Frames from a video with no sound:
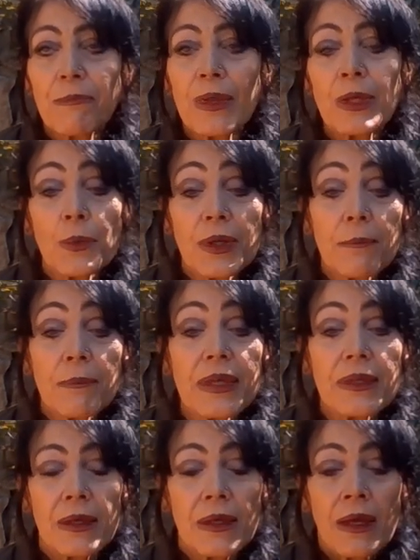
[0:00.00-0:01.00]
You know what I
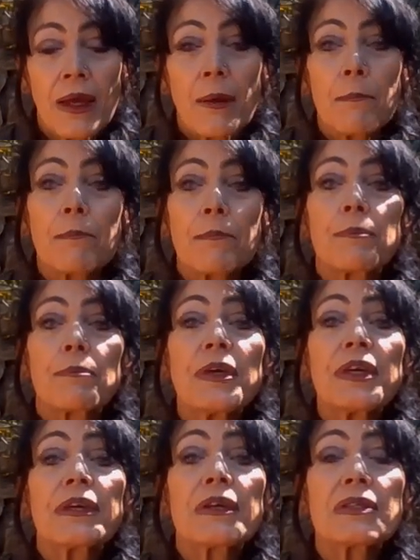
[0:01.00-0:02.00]
mean?
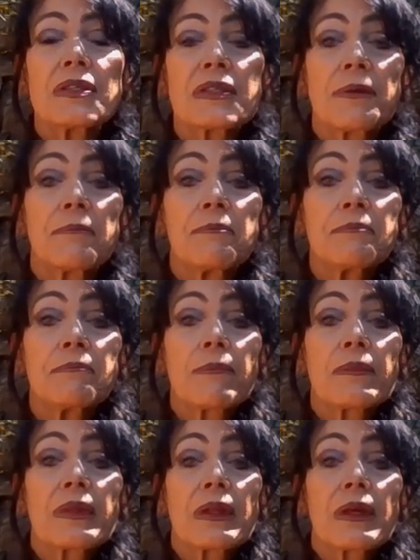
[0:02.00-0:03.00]
Because,
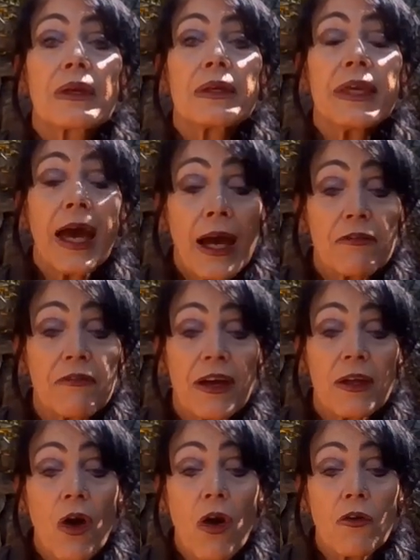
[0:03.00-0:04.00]
yeah, I
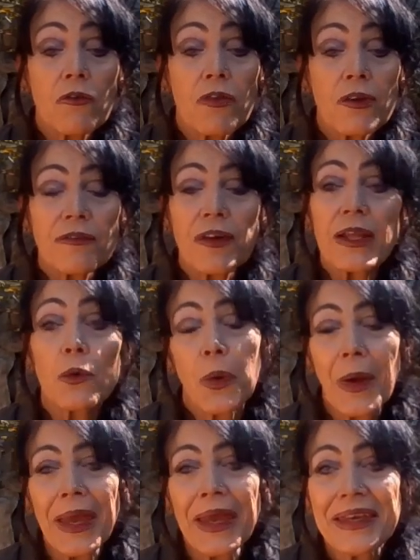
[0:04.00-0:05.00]
fell off. I fell
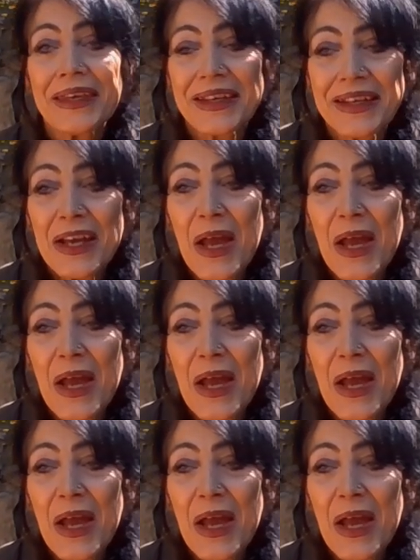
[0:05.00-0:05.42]
away.